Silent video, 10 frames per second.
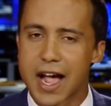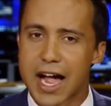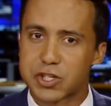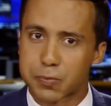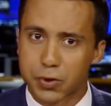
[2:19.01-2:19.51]

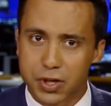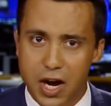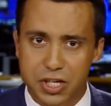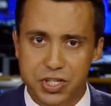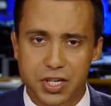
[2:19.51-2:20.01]
as a
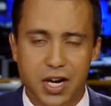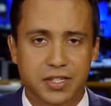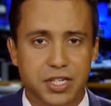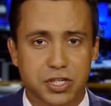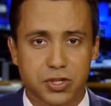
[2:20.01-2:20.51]
precaution.
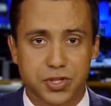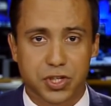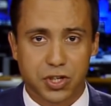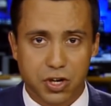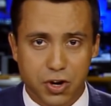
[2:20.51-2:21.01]
Additional
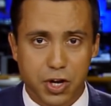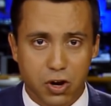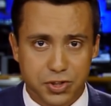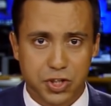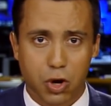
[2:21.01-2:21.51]
security
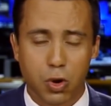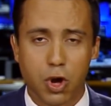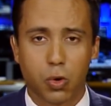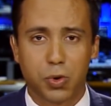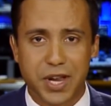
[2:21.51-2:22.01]
also
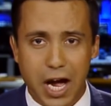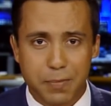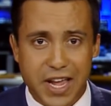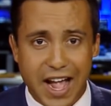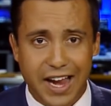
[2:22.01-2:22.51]
will now
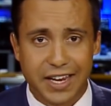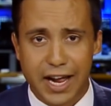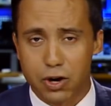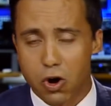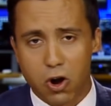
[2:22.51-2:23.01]
be added
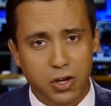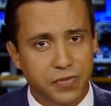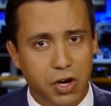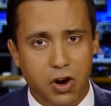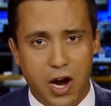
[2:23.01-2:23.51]
at all of
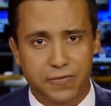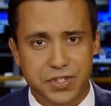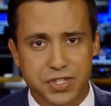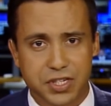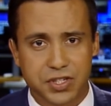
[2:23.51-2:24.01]
their
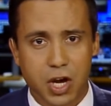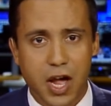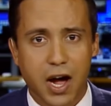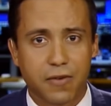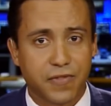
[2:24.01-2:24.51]
offices,
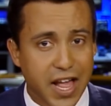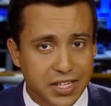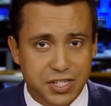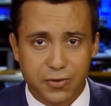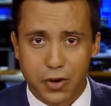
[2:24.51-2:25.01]

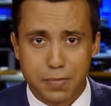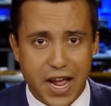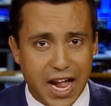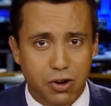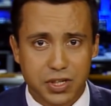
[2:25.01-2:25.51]
events from
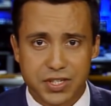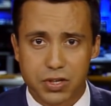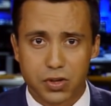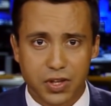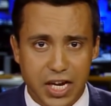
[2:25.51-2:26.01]
now
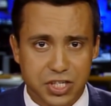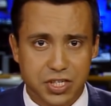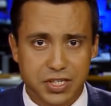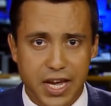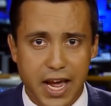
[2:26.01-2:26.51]
until
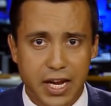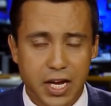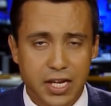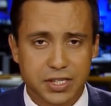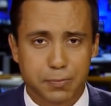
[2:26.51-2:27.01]
Election Day
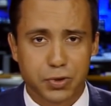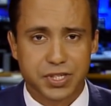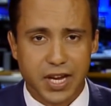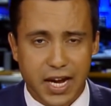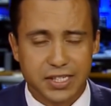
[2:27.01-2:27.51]
to
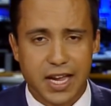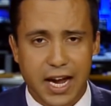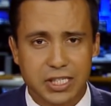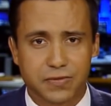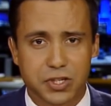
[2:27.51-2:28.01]
protect
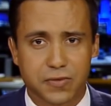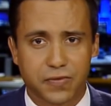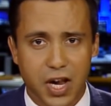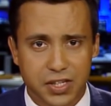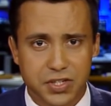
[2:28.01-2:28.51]
activists,
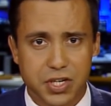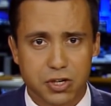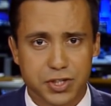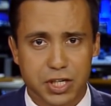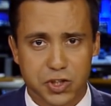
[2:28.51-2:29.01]

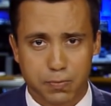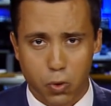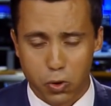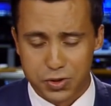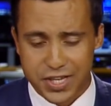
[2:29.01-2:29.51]
volunteers, and
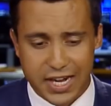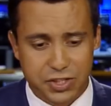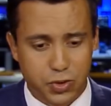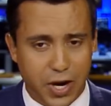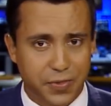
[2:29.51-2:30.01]
supporters. That
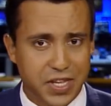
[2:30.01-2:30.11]
is throughout